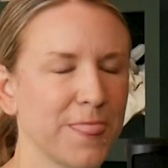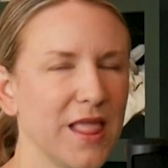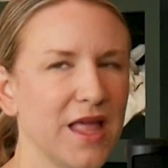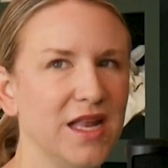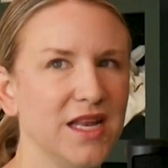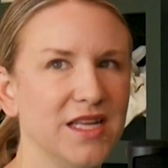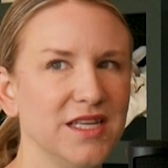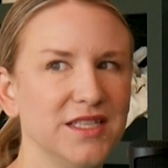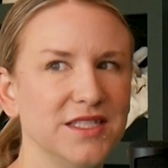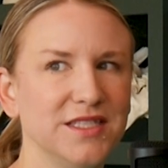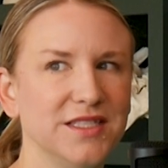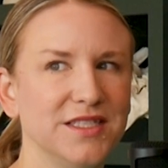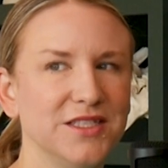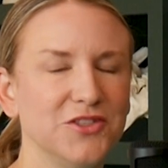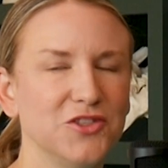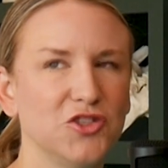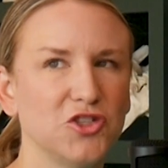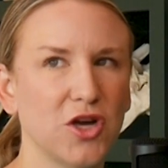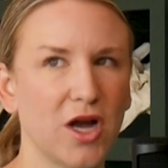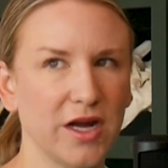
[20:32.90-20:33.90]
It is
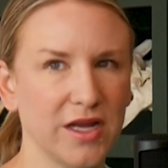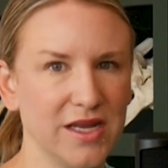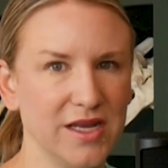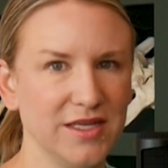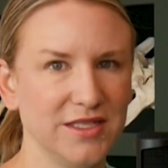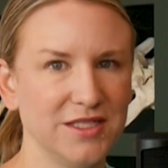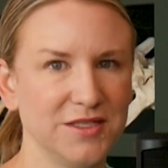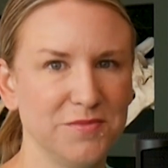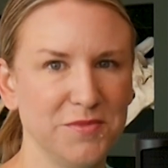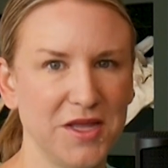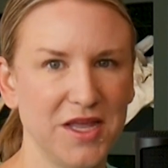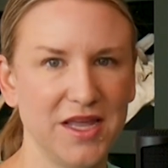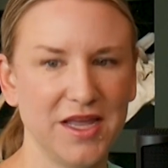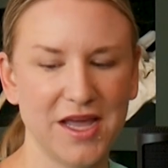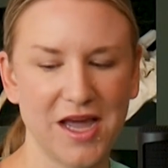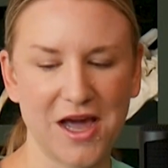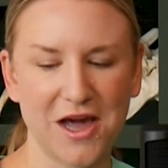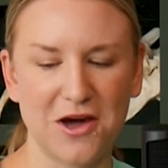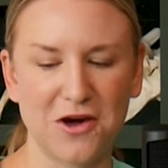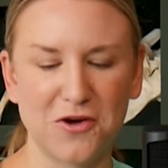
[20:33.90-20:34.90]
shocking to me
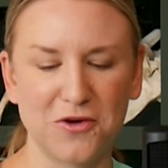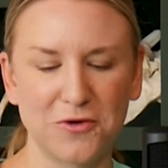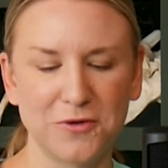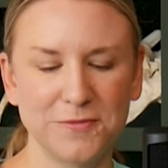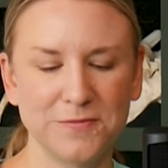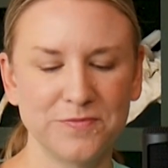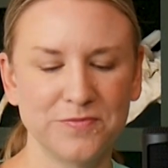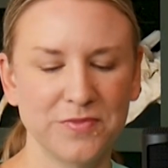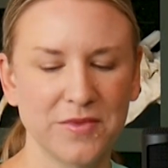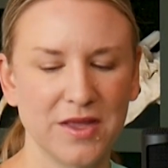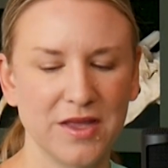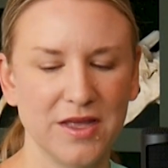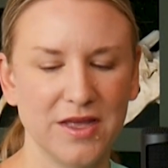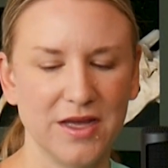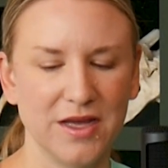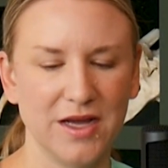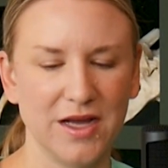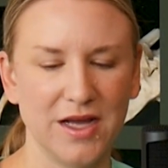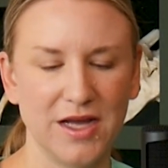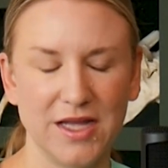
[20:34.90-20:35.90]
how
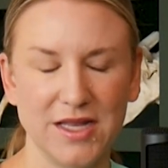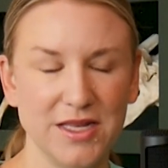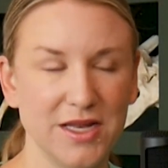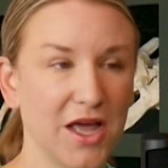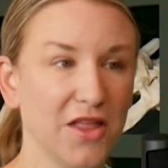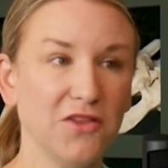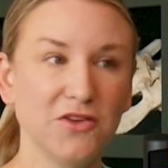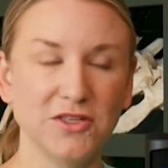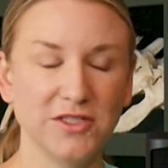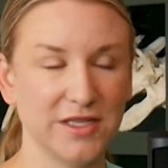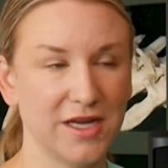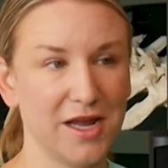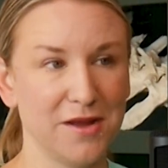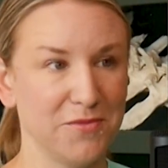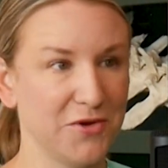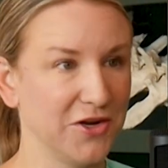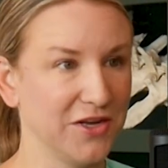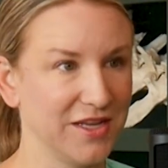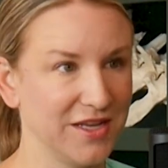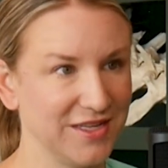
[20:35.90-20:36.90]
another time
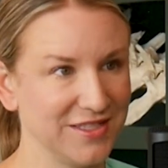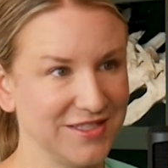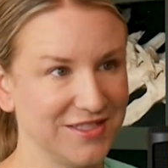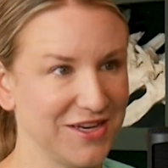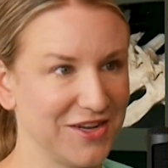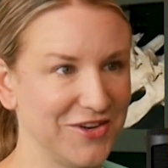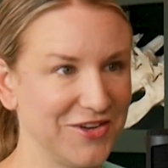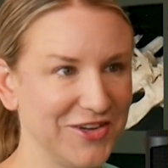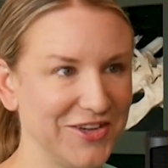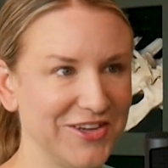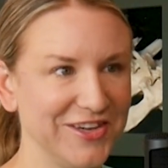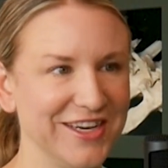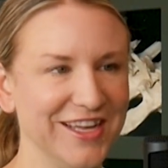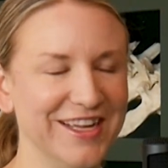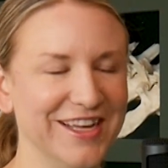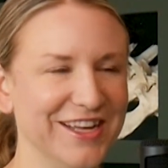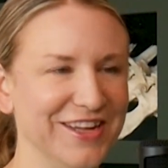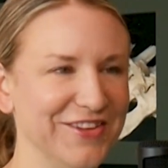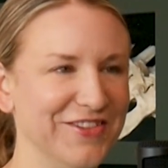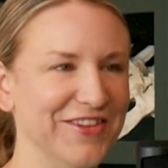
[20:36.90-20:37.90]
our kids got hurt.
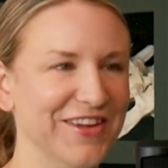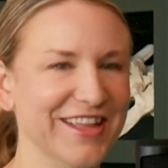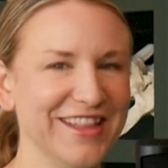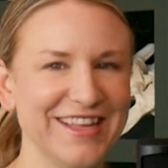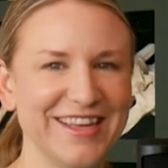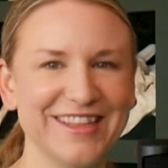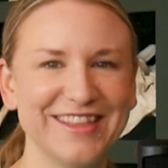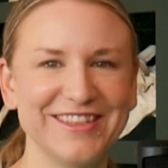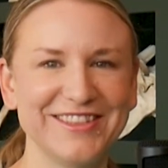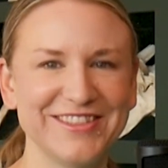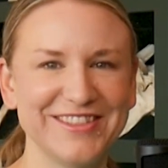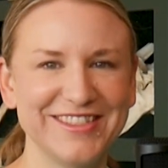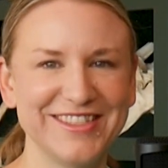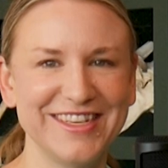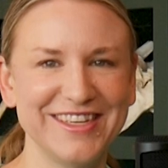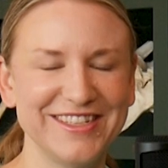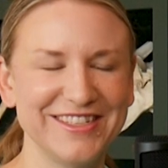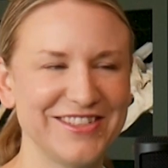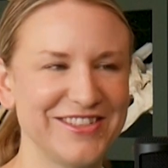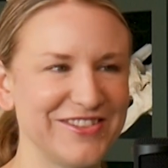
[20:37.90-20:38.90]
I feel like there's a
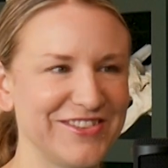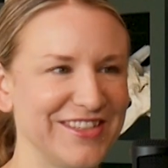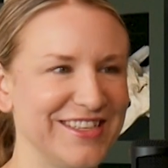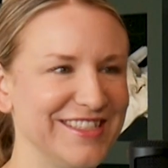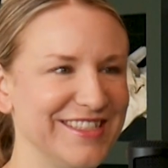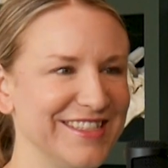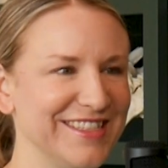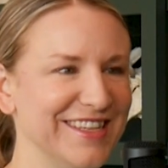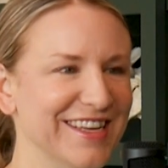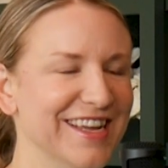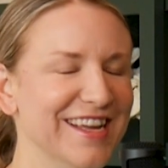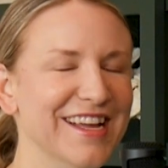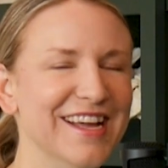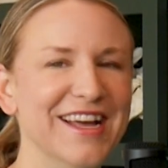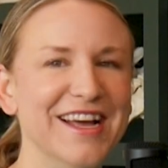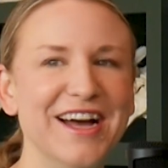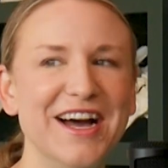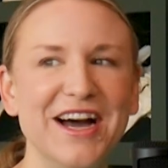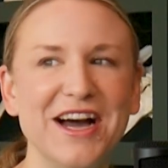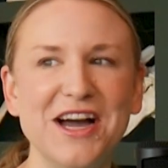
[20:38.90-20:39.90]
ton of stories.
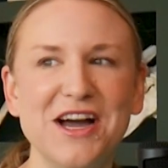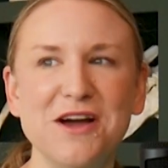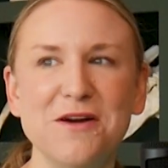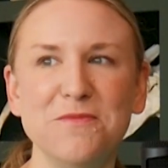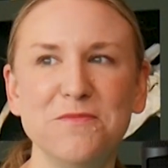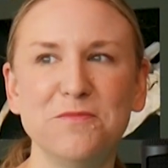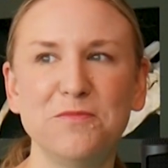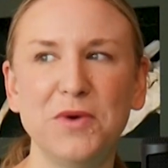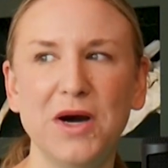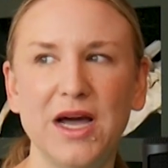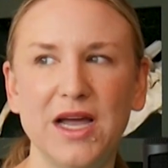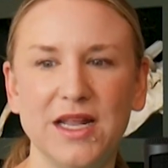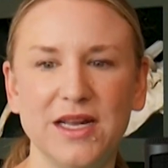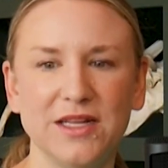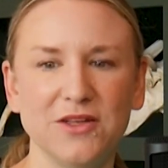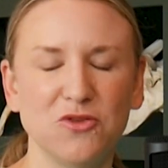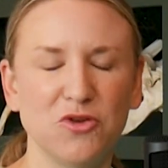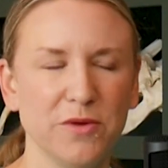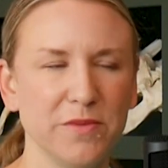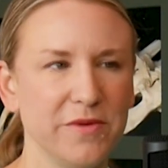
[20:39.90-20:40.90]
But
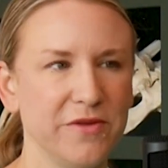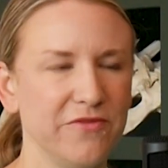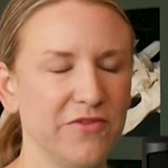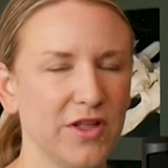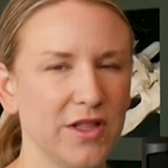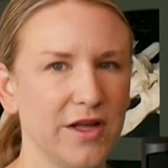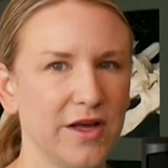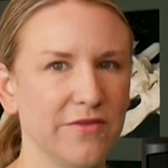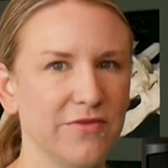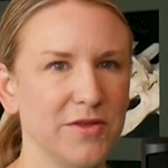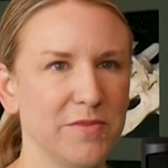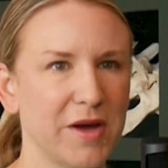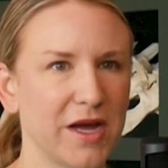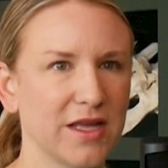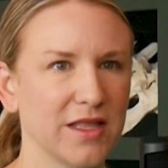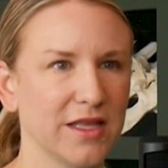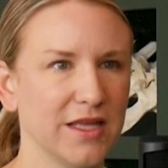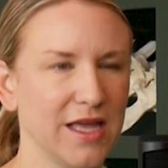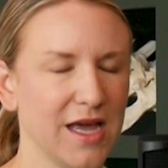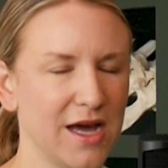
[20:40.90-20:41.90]
Corbin fell off the
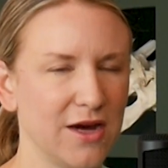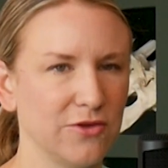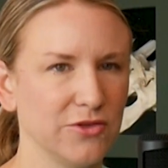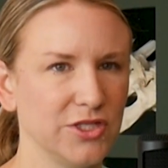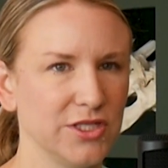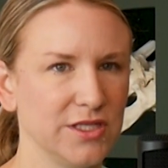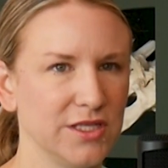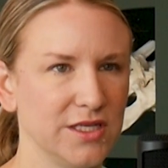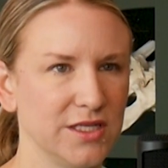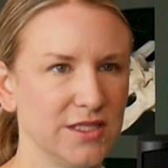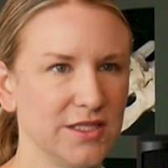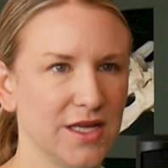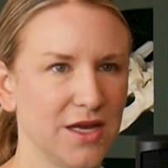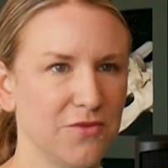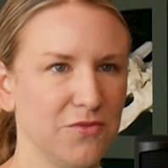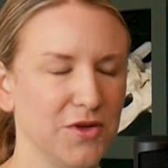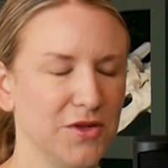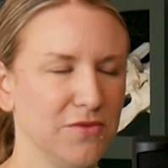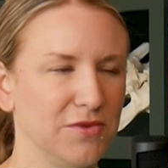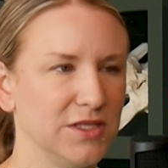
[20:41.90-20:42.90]
back of the couch and hit his
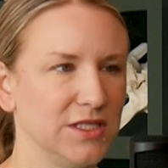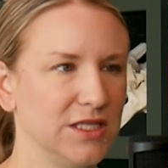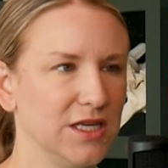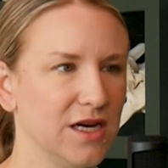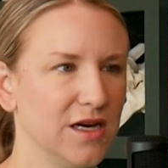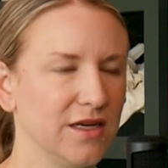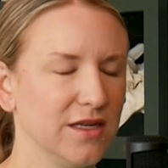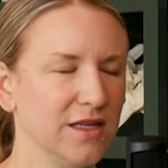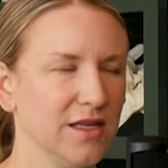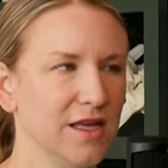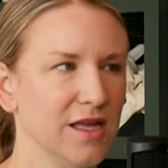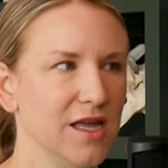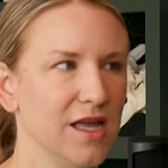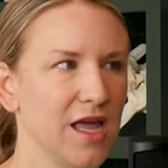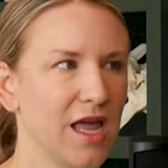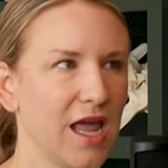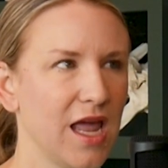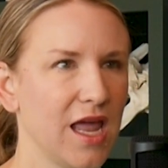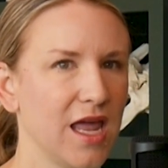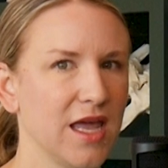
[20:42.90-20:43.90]
head when he was young
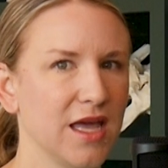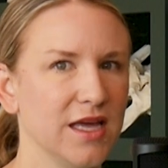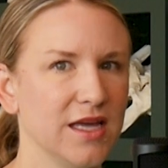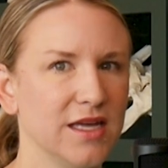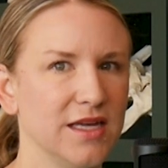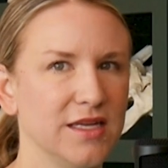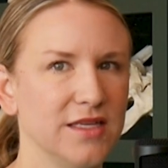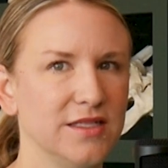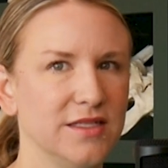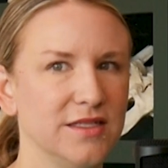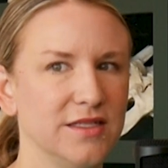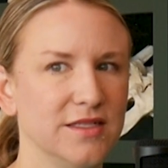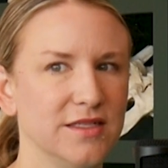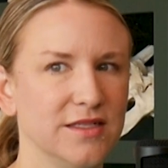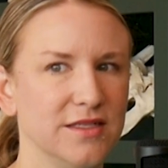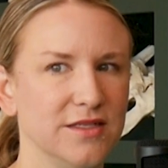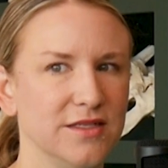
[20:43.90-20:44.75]
and